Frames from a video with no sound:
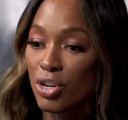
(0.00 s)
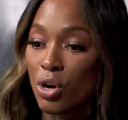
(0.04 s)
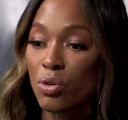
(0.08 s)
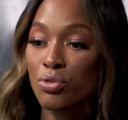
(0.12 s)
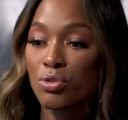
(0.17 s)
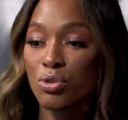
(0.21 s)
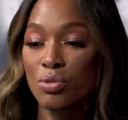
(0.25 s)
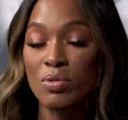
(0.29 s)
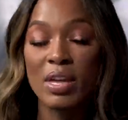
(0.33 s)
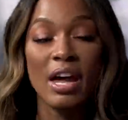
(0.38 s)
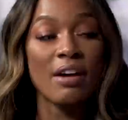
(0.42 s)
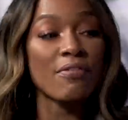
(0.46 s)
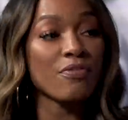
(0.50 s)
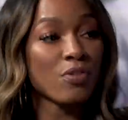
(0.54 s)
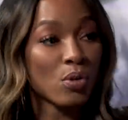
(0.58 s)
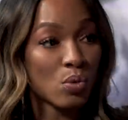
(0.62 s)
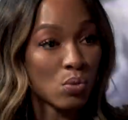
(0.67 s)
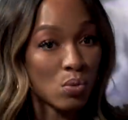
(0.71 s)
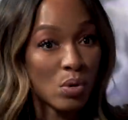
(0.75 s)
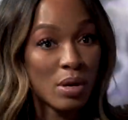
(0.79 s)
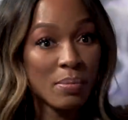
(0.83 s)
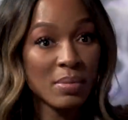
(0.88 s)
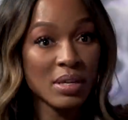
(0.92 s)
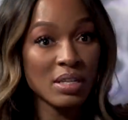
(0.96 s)
don't do that for
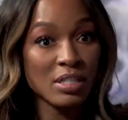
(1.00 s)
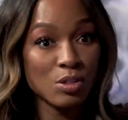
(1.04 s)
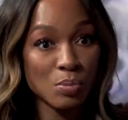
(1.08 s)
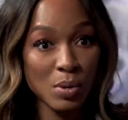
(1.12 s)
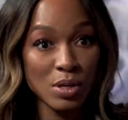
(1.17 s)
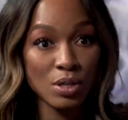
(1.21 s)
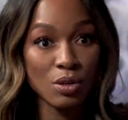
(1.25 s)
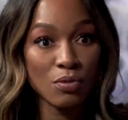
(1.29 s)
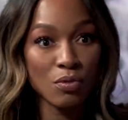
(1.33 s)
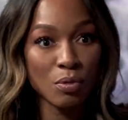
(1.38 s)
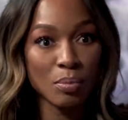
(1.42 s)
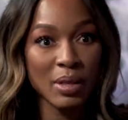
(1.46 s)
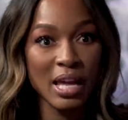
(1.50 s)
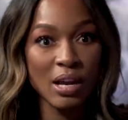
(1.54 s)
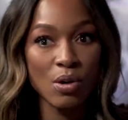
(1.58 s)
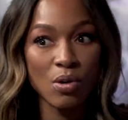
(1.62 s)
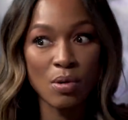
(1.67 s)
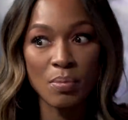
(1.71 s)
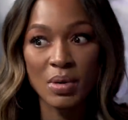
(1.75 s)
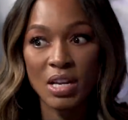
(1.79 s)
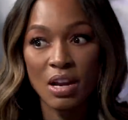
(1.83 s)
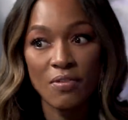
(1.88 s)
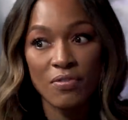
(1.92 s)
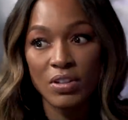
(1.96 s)
women, especially for black
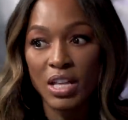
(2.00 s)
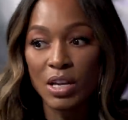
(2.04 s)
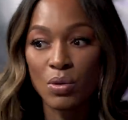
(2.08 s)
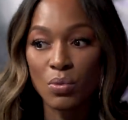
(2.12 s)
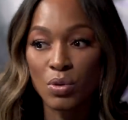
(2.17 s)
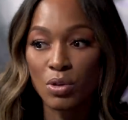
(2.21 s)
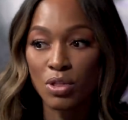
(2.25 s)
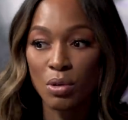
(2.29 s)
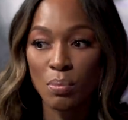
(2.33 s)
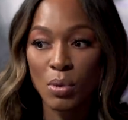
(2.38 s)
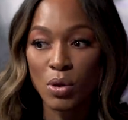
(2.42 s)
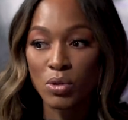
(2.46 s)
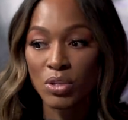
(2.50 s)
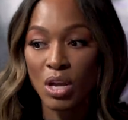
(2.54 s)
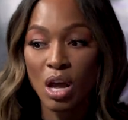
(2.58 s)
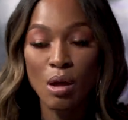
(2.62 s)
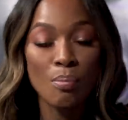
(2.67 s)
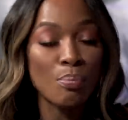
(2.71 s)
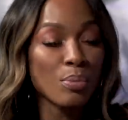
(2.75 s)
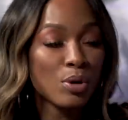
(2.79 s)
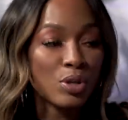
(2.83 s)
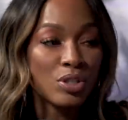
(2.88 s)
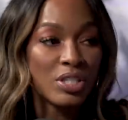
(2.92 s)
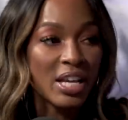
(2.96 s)
women. I feel like we're the most
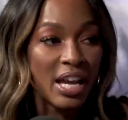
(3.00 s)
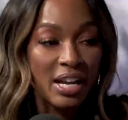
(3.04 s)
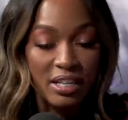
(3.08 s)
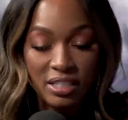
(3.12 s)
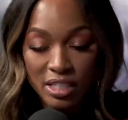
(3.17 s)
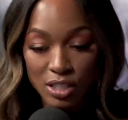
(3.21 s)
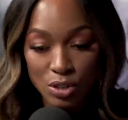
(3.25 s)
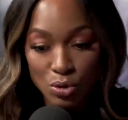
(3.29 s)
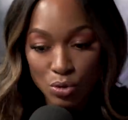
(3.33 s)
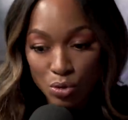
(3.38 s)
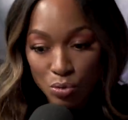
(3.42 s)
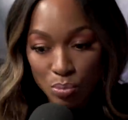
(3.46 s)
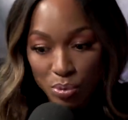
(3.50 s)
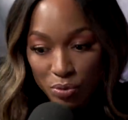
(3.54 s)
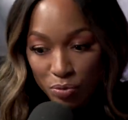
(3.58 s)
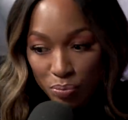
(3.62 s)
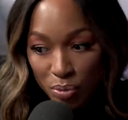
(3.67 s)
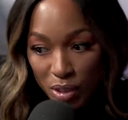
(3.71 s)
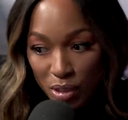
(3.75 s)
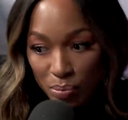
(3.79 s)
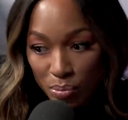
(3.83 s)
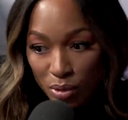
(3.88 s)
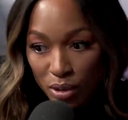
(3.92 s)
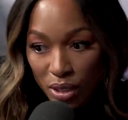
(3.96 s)
unprotected group of
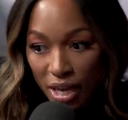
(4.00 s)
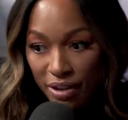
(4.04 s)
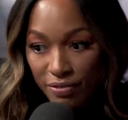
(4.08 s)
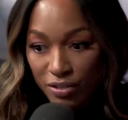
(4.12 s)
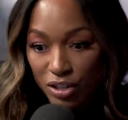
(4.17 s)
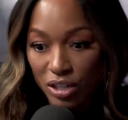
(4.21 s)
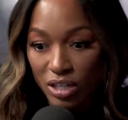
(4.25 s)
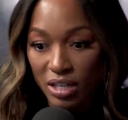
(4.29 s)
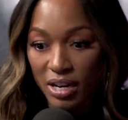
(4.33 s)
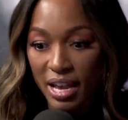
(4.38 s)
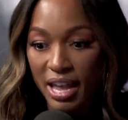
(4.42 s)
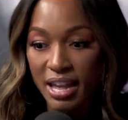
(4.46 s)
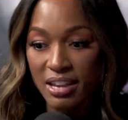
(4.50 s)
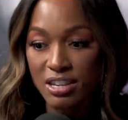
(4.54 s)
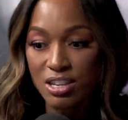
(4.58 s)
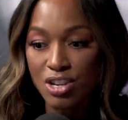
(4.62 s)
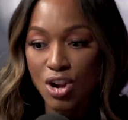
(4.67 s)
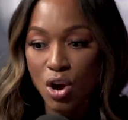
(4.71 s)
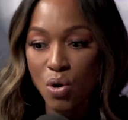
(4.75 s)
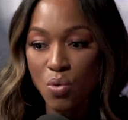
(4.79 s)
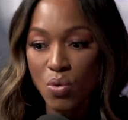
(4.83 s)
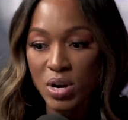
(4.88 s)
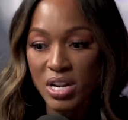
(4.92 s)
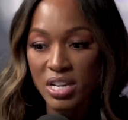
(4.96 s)
people ever,
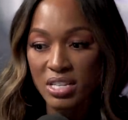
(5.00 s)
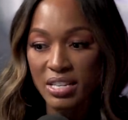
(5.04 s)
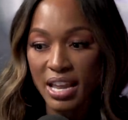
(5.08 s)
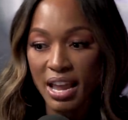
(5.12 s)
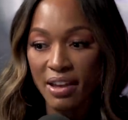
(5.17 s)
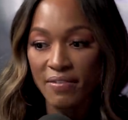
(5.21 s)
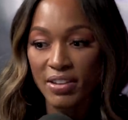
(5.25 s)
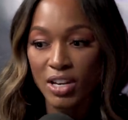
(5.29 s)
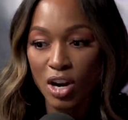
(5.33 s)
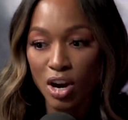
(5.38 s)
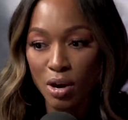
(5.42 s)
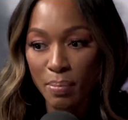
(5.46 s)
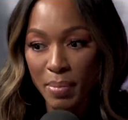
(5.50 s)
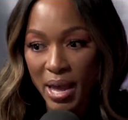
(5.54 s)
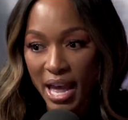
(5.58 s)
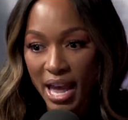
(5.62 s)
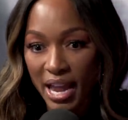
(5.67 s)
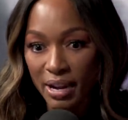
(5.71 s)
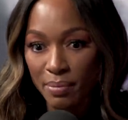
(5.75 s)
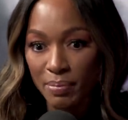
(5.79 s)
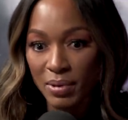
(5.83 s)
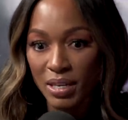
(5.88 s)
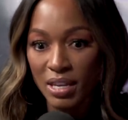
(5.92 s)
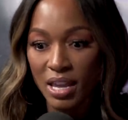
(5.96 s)
and no one is having our
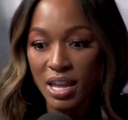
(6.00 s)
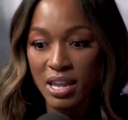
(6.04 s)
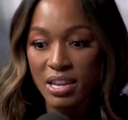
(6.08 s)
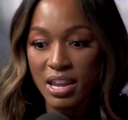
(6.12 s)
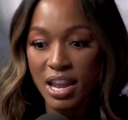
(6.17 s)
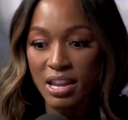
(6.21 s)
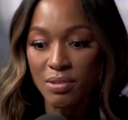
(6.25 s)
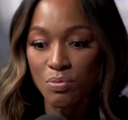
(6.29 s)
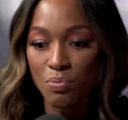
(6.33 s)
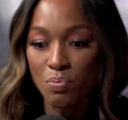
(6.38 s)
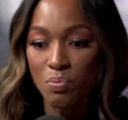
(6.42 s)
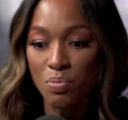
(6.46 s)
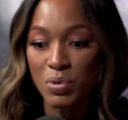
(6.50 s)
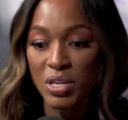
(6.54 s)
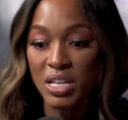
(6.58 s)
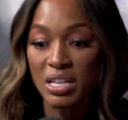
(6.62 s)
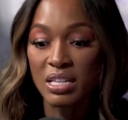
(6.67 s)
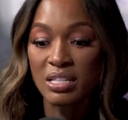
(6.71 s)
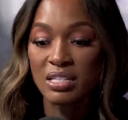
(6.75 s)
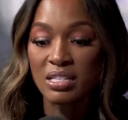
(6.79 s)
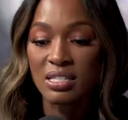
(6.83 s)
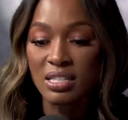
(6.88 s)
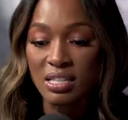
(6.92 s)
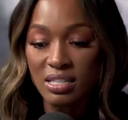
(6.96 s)
back be, and, and
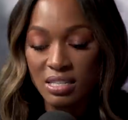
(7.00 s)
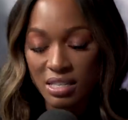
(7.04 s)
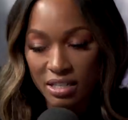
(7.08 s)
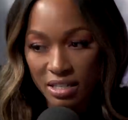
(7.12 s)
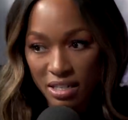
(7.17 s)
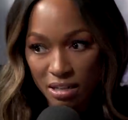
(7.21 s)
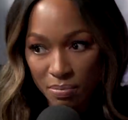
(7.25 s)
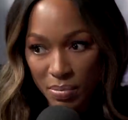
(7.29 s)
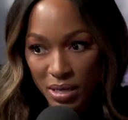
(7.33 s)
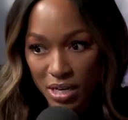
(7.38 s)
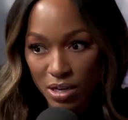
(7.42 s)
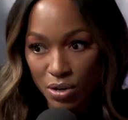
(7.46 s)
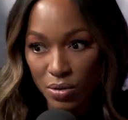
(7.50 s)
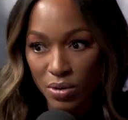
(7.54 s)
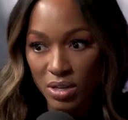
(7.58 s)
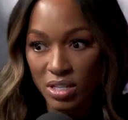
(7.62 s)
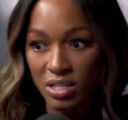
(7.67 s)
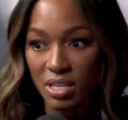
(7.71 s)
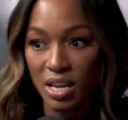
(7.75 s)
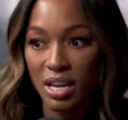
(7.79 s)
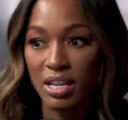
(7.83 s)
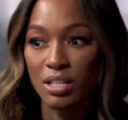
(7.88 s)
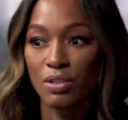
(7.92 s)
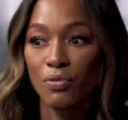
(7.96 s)
consistently being
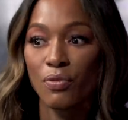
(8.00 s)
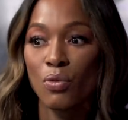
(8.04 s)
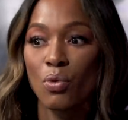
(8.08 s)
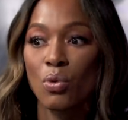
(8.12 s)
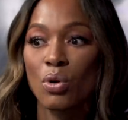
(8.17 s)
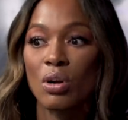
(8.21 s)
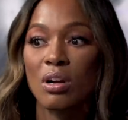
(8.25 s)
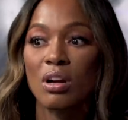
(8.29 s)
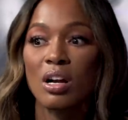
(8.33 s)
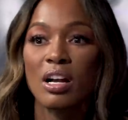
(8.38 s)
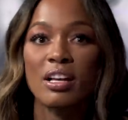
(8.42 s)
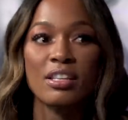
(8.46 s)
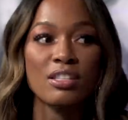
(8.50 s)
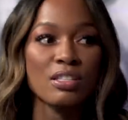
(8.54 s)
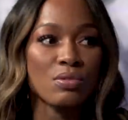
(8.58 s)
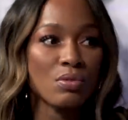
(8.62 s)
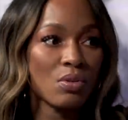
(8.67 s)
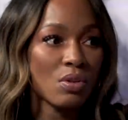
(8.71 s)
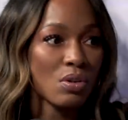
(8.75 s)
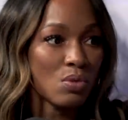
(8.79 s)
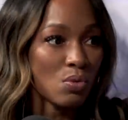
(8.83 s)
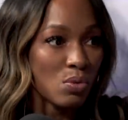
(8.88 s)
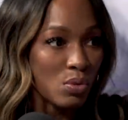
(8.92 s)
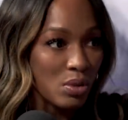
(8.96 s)
criticized for us,
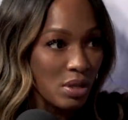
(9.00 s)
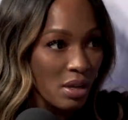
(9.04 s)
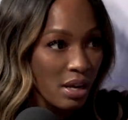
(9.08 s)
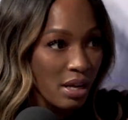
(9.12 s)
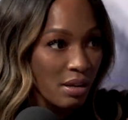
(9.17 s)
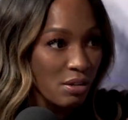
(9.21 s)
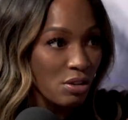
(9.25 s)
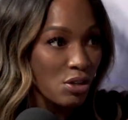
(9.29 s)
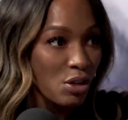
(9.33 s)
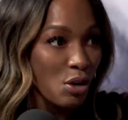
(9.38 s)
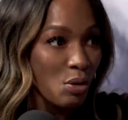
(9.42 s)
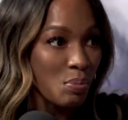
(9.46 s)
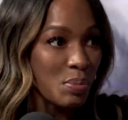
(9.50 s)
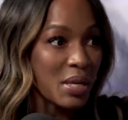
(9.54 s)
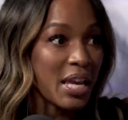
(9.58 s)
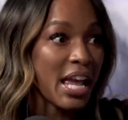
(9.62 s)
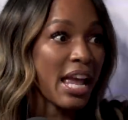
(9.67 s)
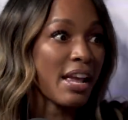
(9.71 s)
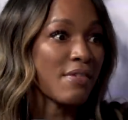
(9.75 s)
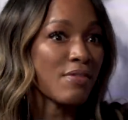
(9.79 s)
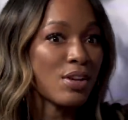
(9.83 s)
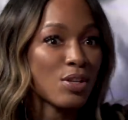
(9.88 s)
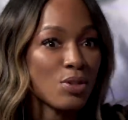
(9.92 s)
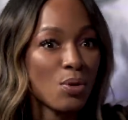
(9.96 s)
you know,
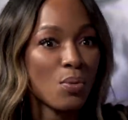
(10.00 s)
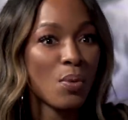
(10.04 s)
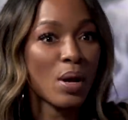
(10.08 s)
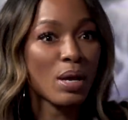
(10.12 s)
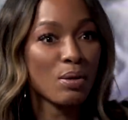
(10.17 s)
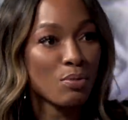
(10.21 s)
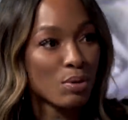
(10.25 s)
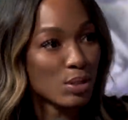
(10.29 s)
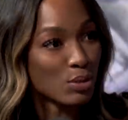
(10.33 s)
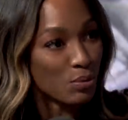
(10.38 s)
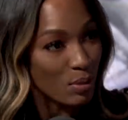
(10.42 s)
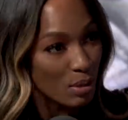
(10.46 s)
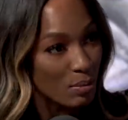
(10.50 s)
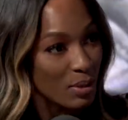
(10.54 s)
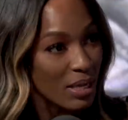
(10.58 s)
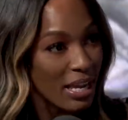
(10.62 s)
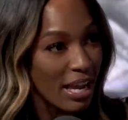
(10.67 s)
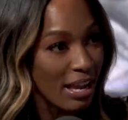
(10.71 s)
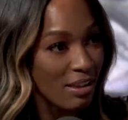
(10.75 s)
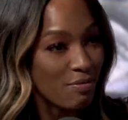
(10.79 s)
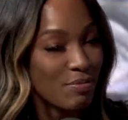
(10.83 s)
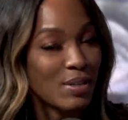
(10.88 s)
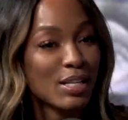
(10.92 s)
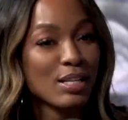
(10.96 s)
behaving the way in which we
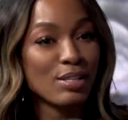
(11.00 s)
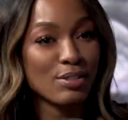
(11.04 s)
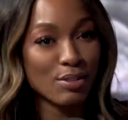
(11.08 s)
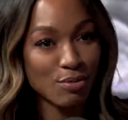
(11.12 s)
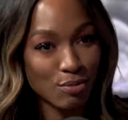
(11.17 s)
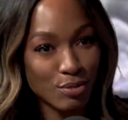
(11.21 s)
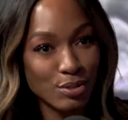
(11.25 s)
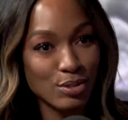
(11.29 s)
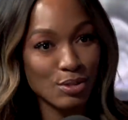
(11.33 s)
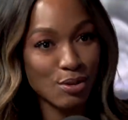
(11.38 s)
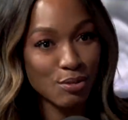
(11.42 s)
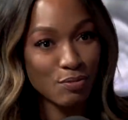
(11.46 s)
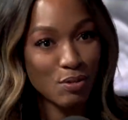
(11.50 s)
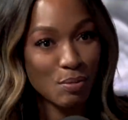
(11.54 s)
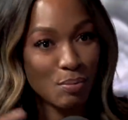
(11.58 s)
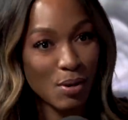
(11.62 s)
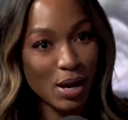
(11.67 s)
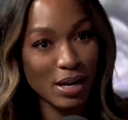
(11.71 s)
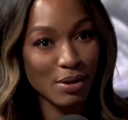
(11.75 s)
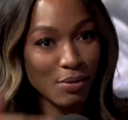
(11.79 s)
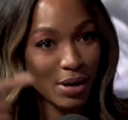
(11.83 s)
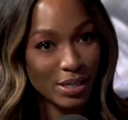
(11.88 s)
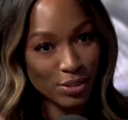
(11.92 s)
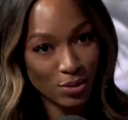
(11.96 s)
behave mm-hmm. because of mm. the result of our
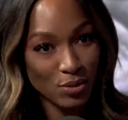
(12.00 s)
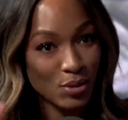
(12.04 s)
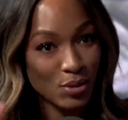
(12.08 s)
product, right?